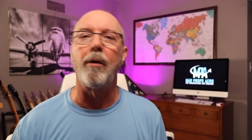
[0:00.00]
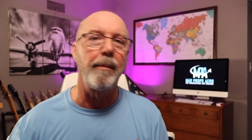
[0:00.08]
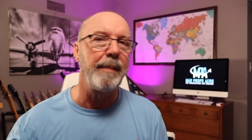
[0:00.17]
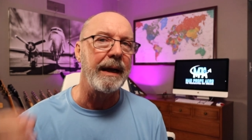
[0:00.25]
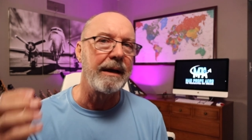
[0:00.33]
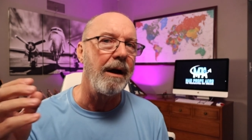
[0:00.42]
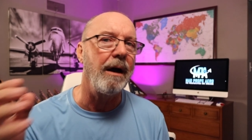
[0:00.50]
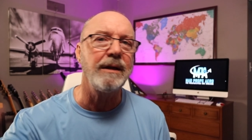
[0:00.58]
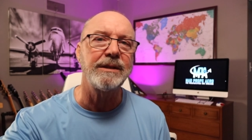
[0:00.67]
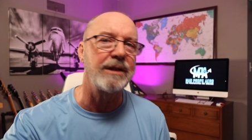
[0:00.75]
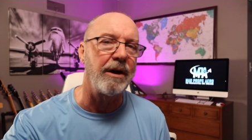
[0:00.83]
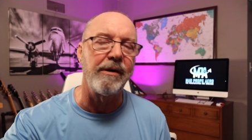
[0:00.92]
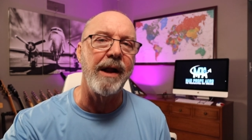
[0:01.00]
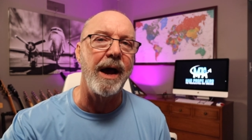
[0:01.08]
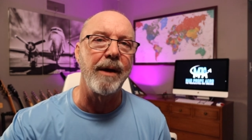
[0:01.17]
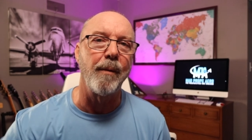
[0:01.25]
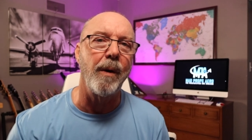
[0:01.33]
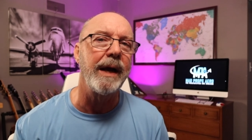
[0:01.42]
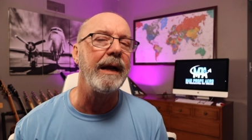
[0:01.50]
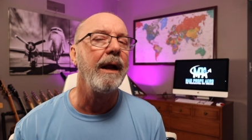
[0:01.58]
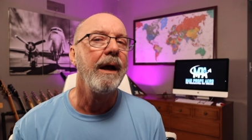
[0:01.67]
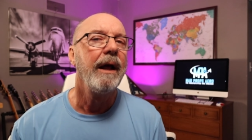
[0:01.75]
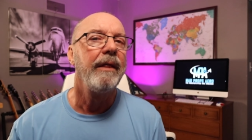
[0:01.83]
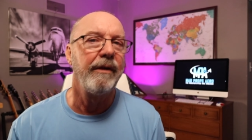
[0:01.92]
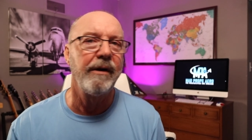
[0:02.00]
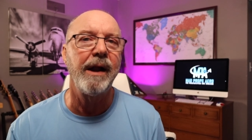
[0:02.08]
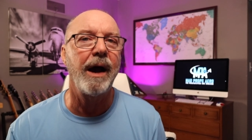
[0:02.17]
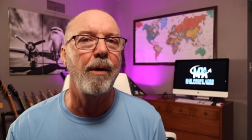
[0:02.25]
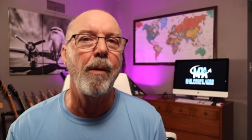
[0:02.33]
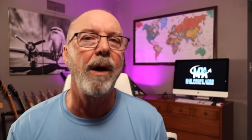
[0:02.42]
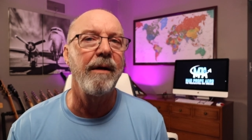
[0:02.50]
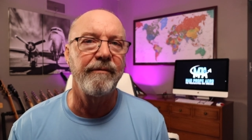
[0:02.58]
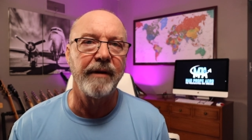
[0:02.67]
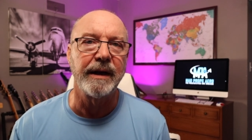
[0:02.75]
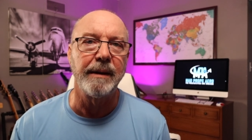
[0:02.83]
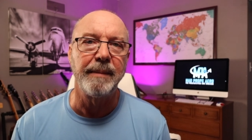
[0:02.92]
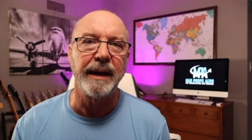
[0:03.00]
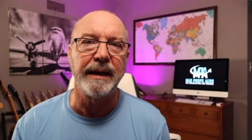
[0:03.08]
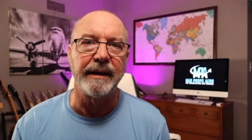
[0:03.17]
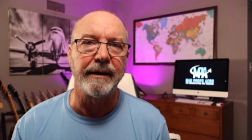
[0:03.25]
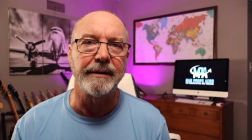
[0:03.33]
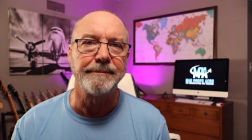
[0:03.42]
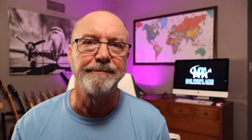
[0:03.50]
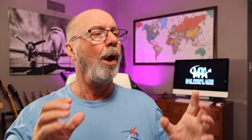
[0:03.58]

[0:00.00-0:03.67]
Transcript: or because they're non-white, they're not qualified to be there.